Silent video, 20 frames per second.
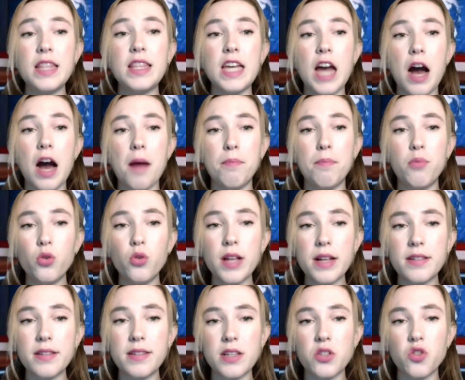the
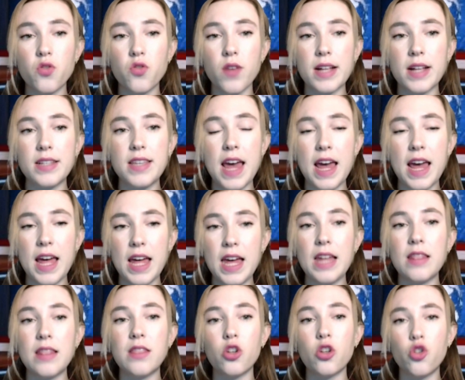Abuna district,
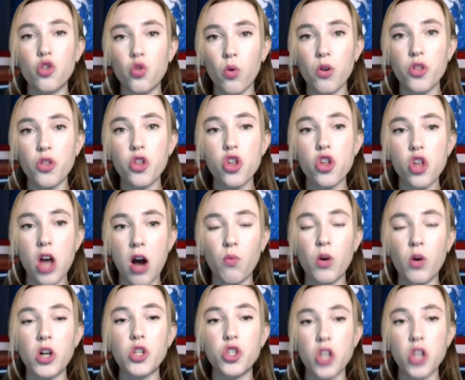in the North
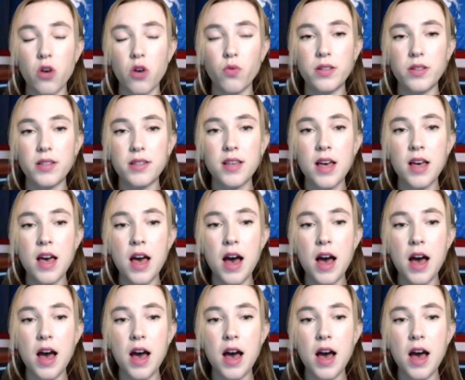Shawa zones.